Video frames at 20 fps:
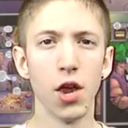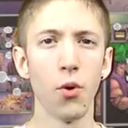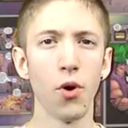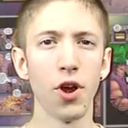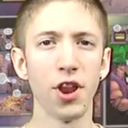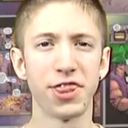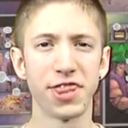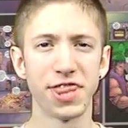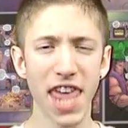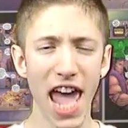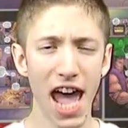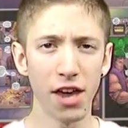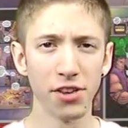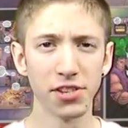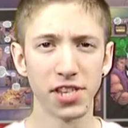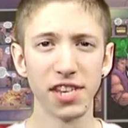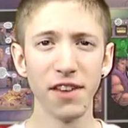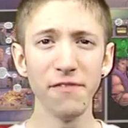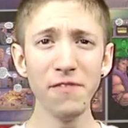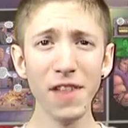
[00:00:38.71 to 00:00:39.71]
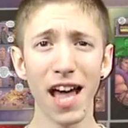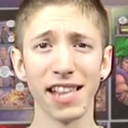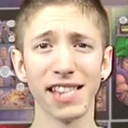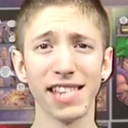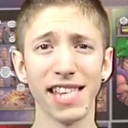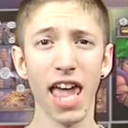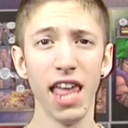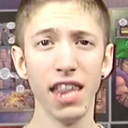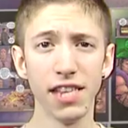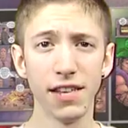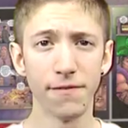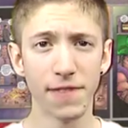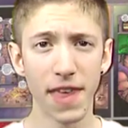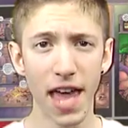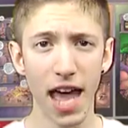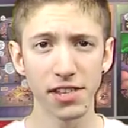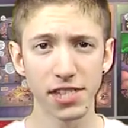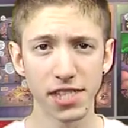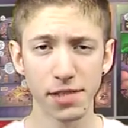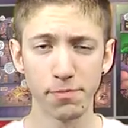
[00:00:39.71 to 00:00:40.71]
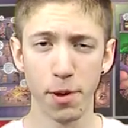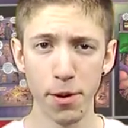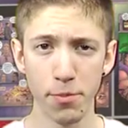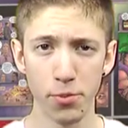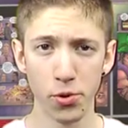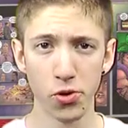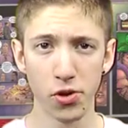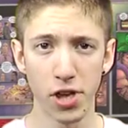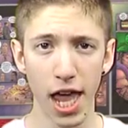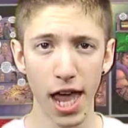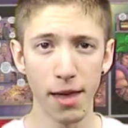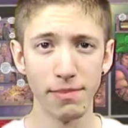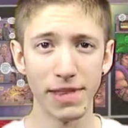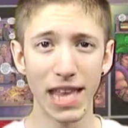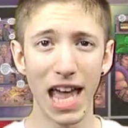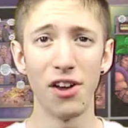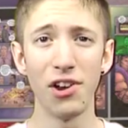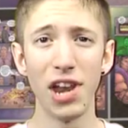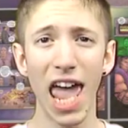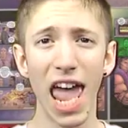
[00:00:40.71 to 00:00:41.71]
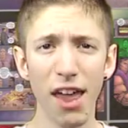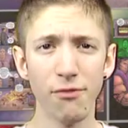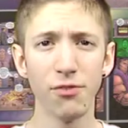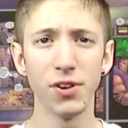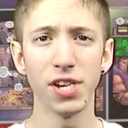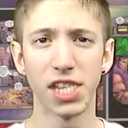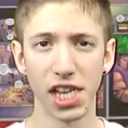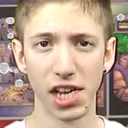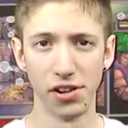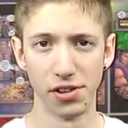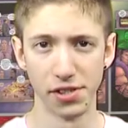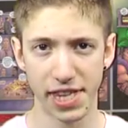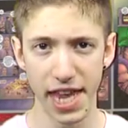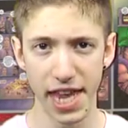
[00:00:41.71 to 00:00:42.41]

There were thousands, if not tens of thousands, of people who came down every single